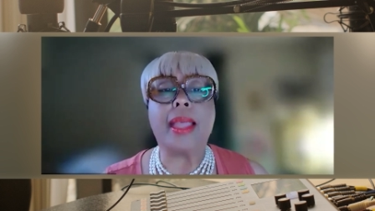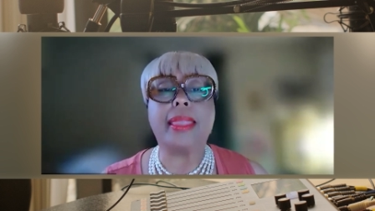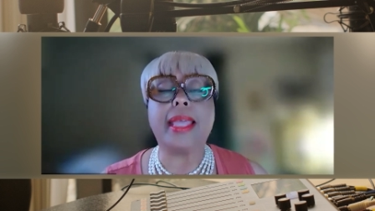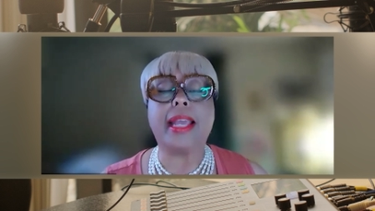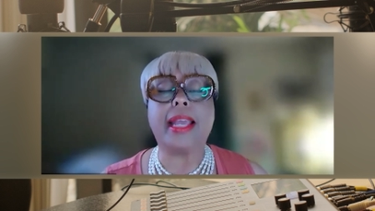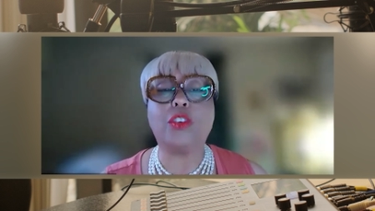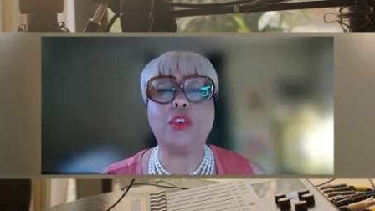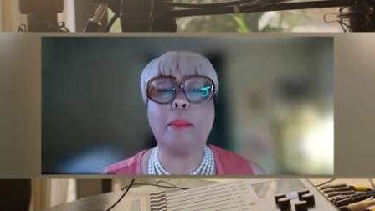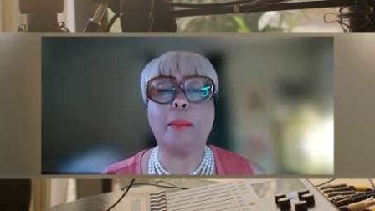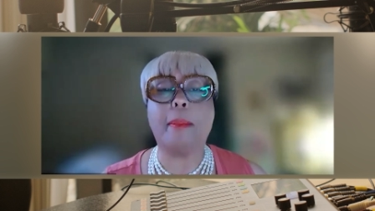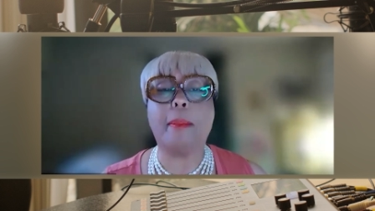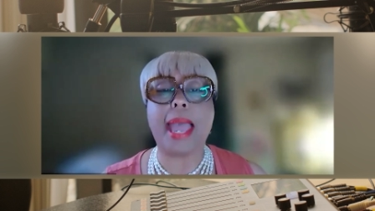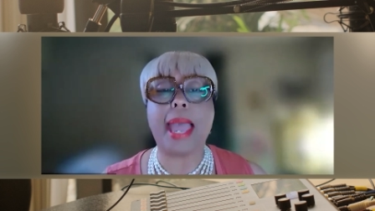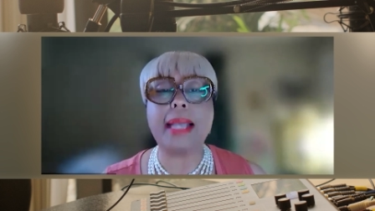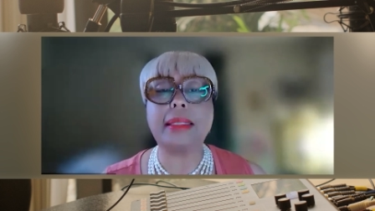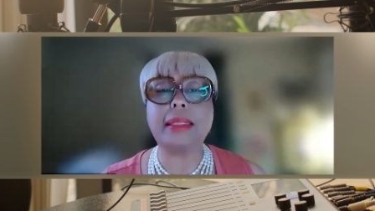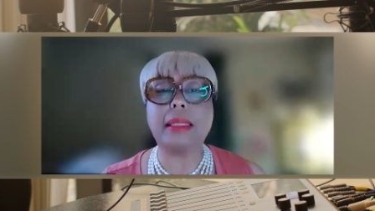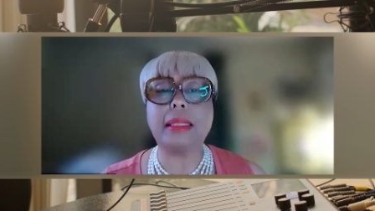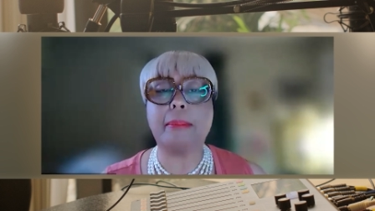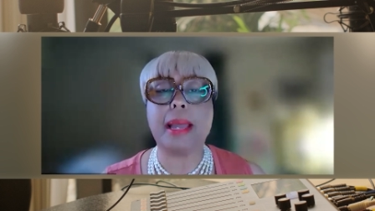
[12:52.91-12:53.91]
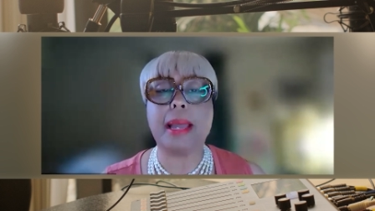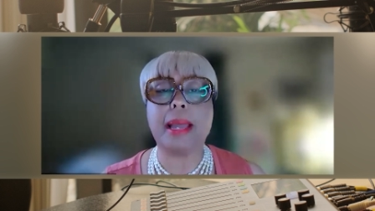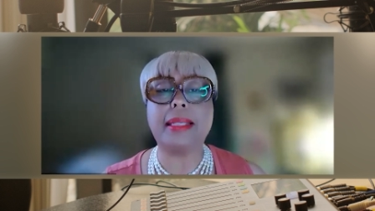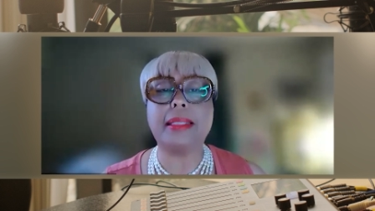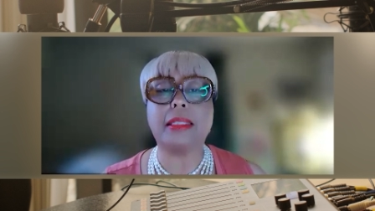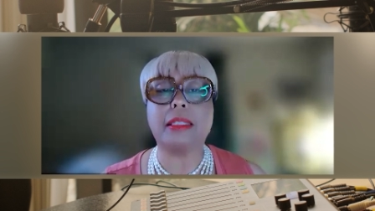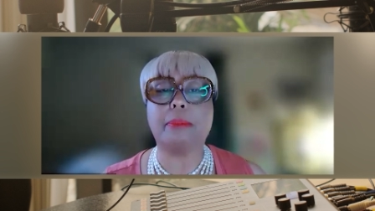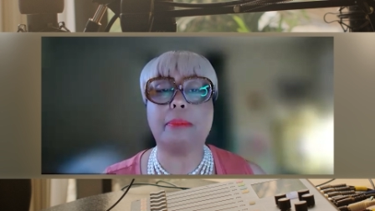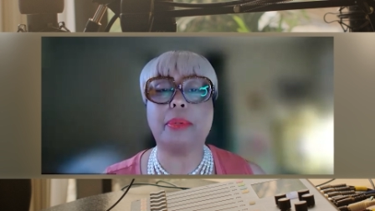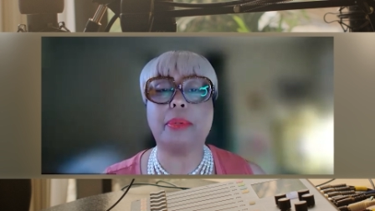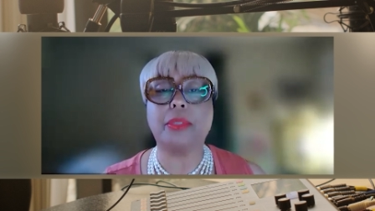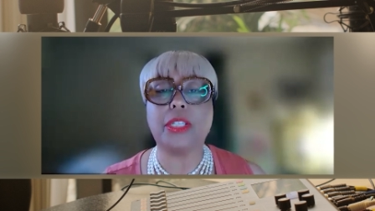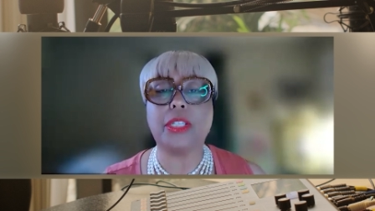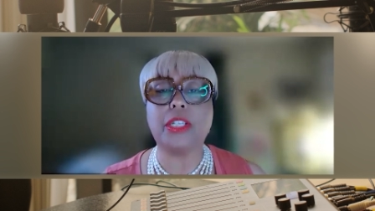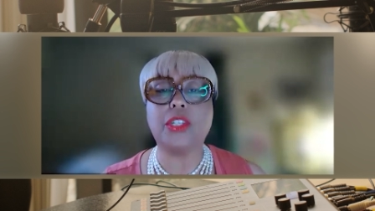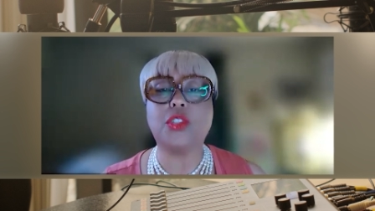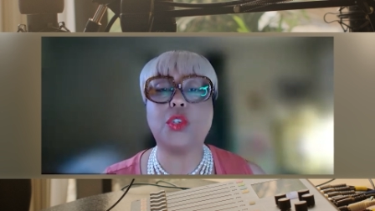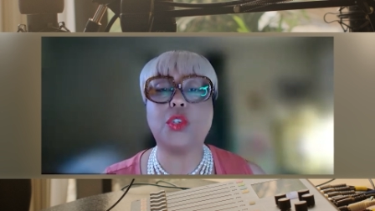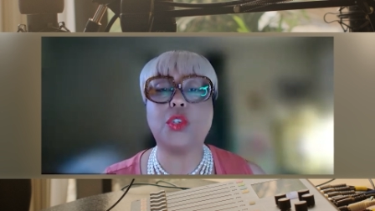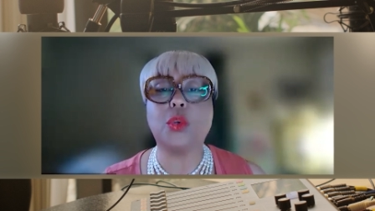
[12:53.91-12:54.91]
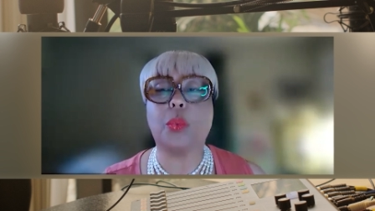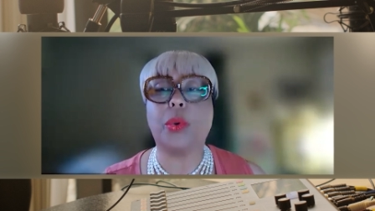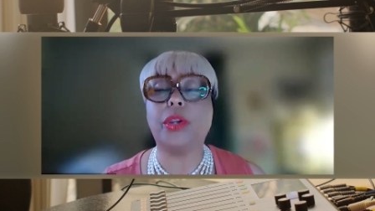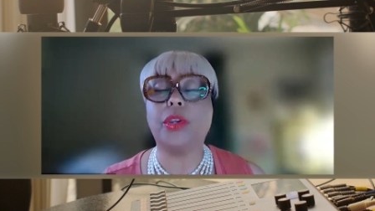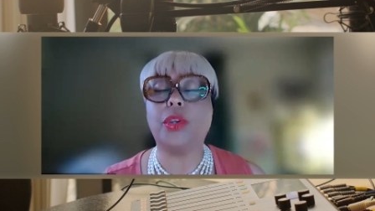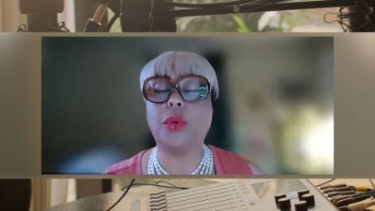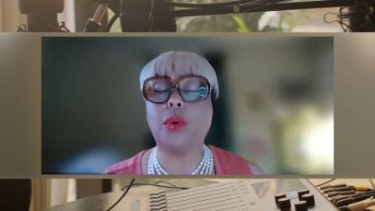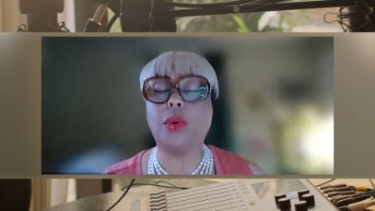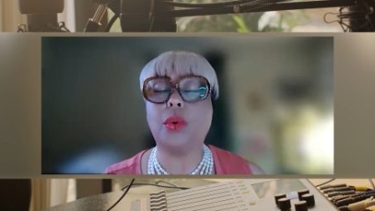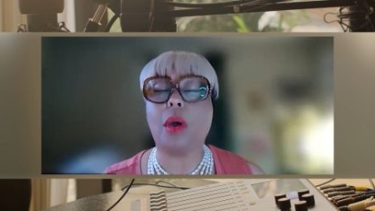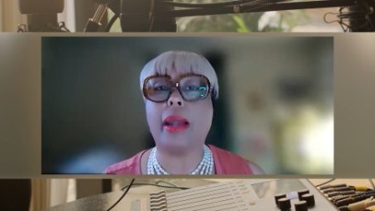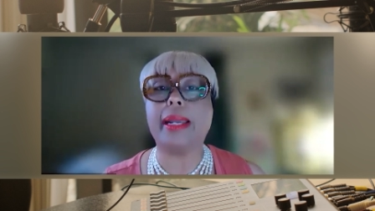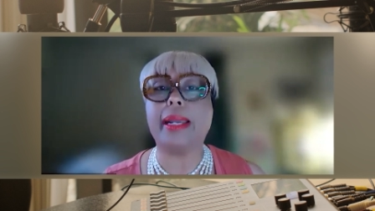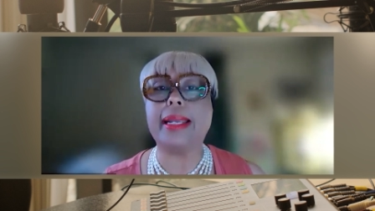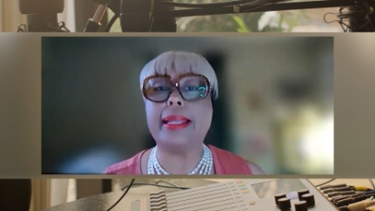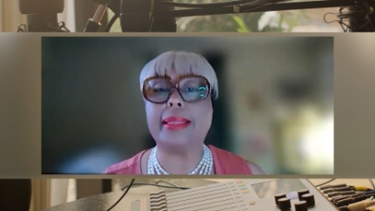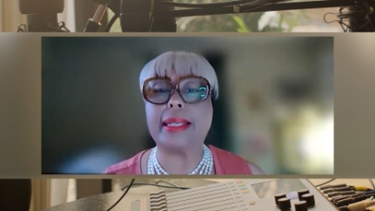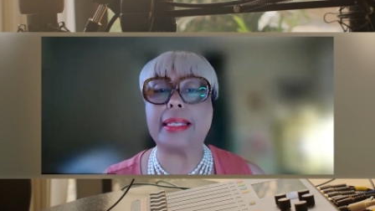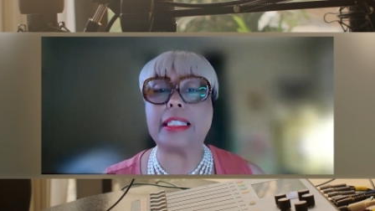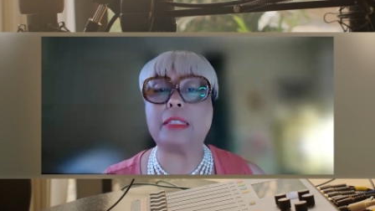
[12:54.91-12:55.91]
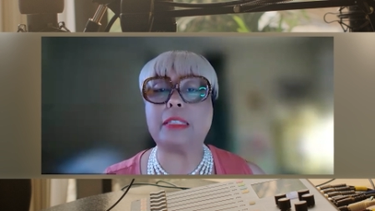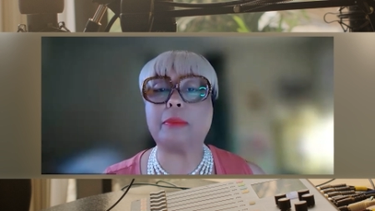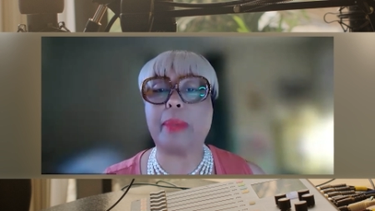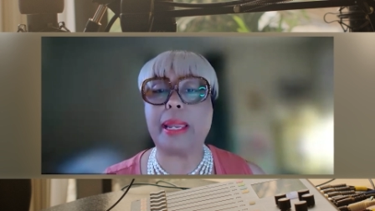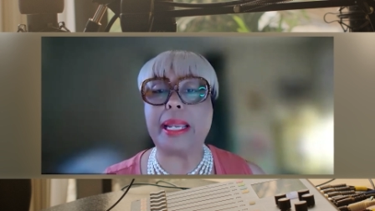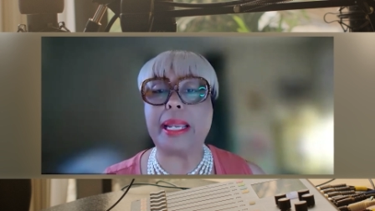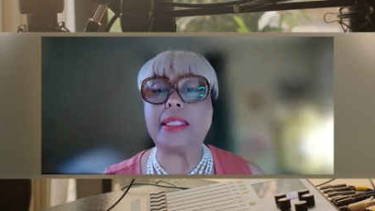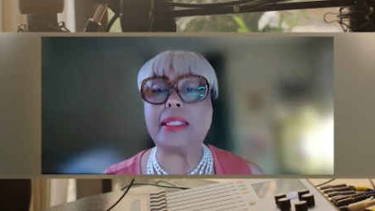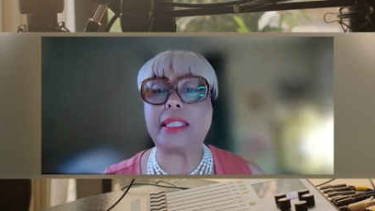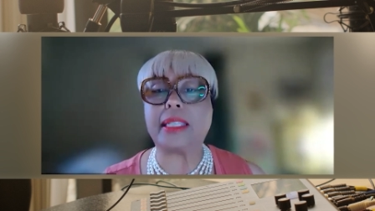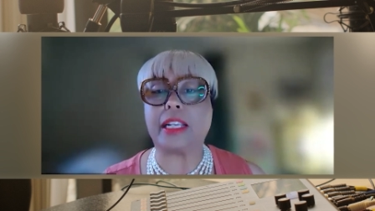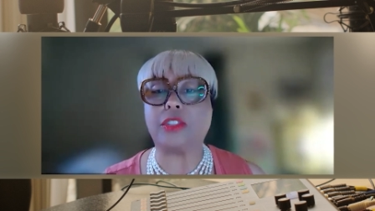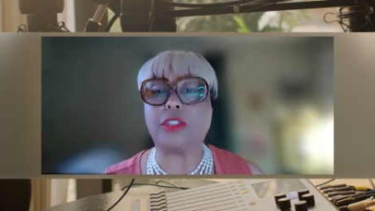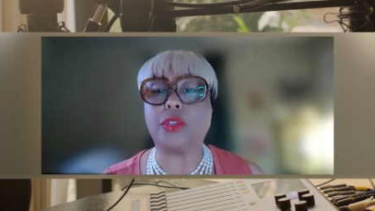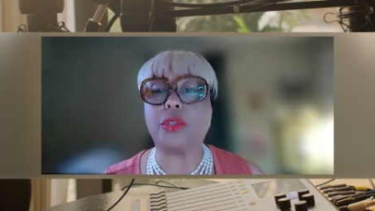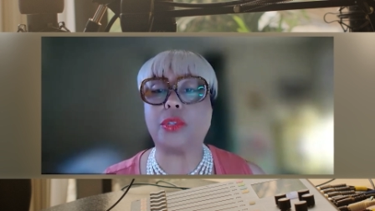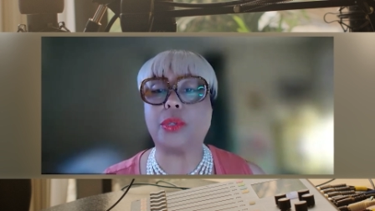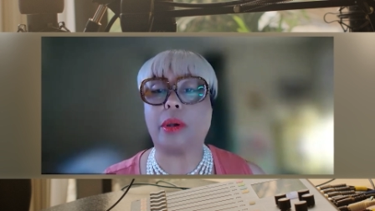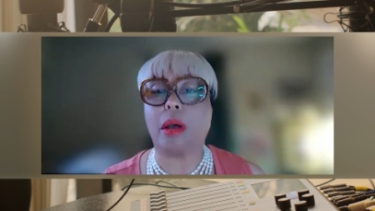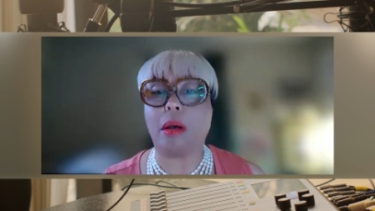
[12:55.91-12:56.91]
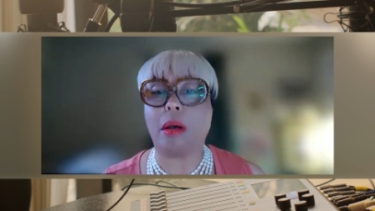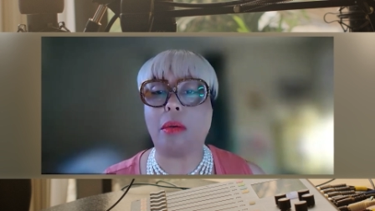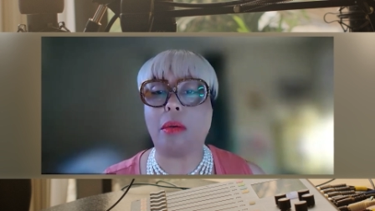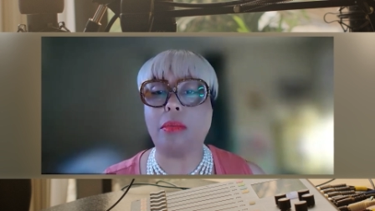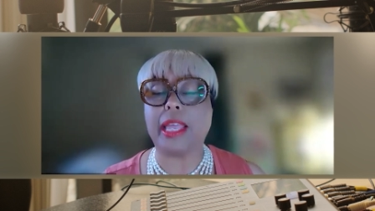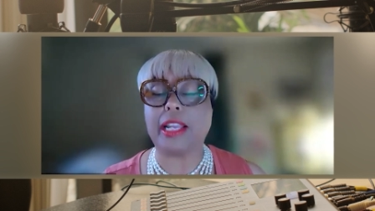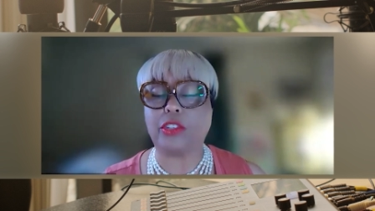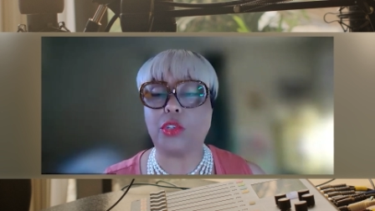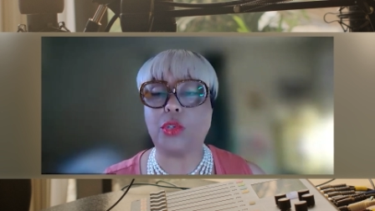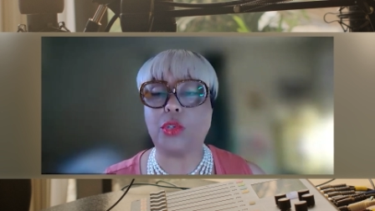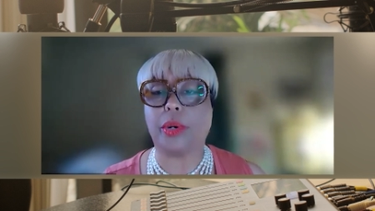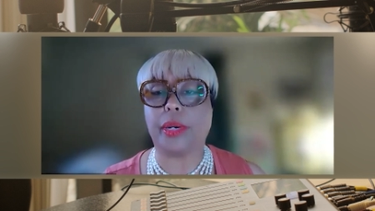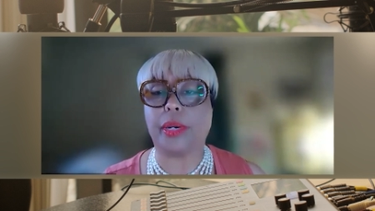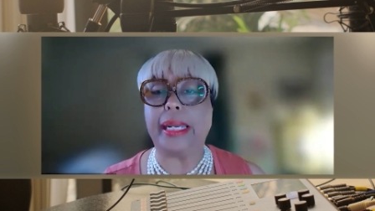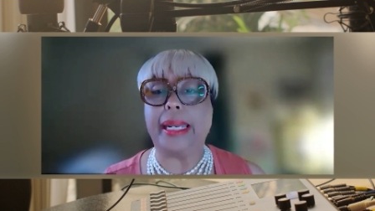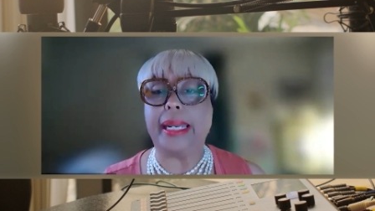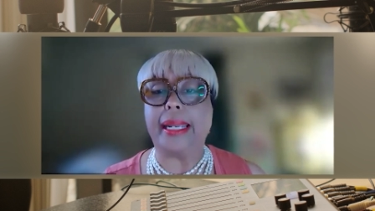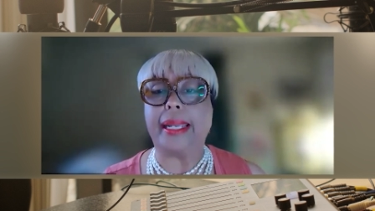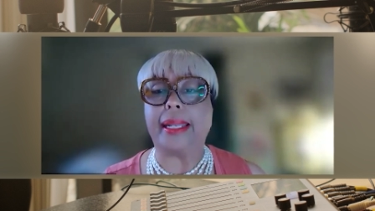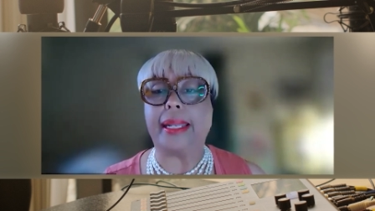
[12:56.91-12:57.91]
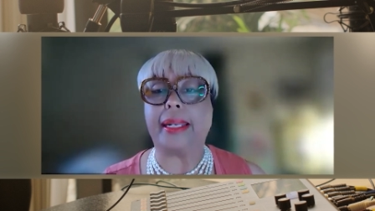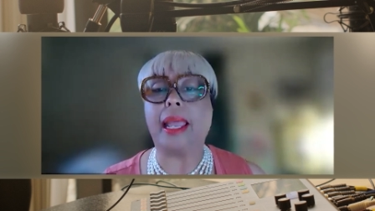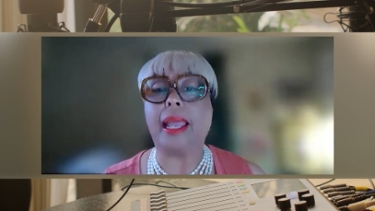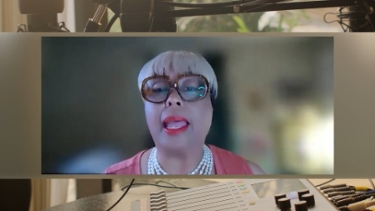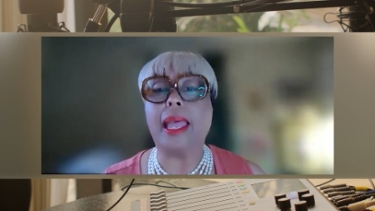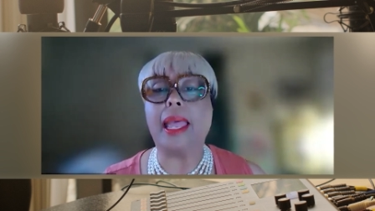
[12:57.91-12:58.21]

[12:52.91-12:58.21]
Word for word: that you maximize the potential where you are in the space that you're all, that you are in,